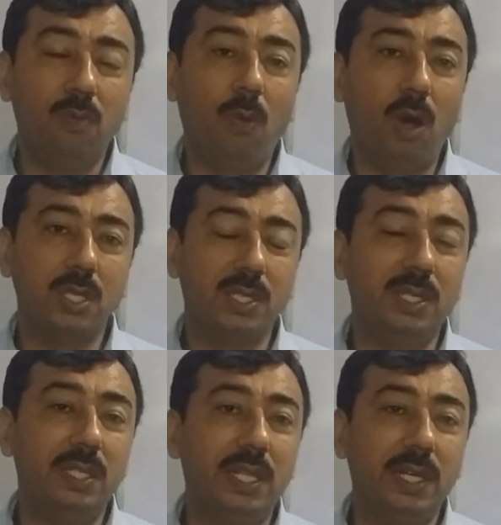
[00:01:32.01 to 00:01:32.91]
was
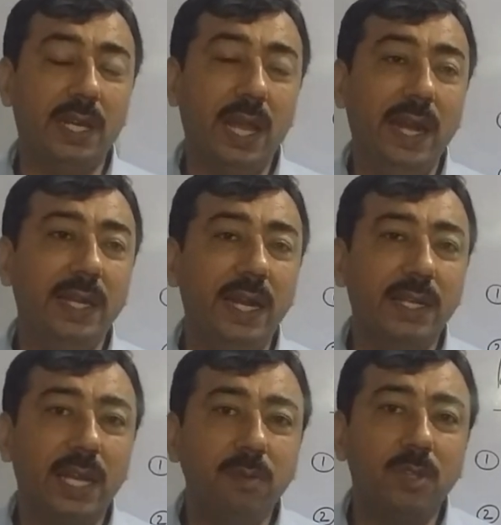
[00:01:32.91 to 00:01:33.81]
that at
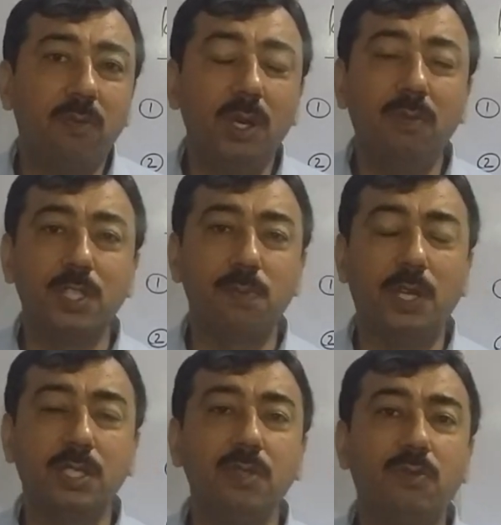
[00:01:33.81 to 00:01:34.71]
that time the world was
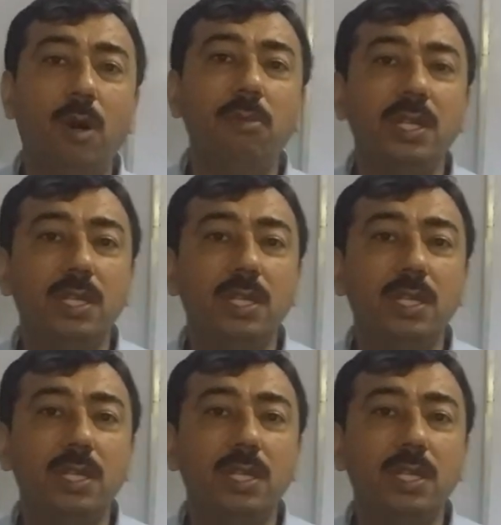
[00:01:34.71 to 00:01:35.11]
passing from